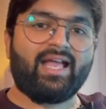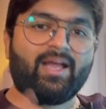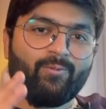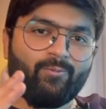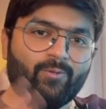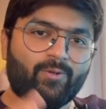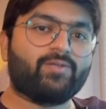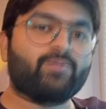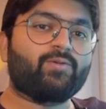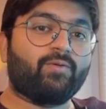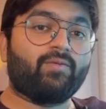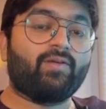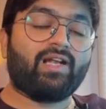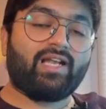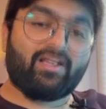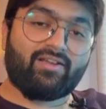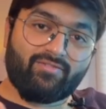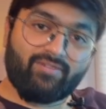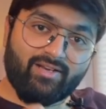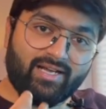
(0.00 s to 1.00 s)
which we will
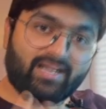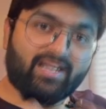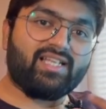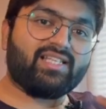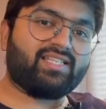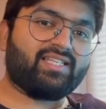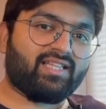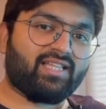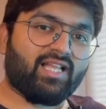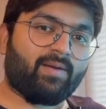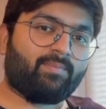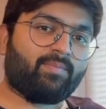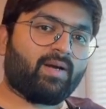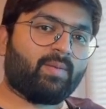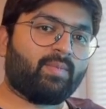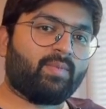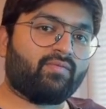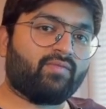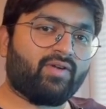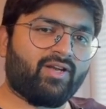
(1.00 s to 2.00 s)
definitely see in the
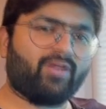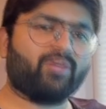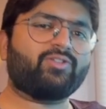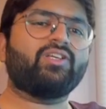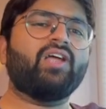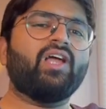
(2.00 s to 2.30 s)
upcoming videos.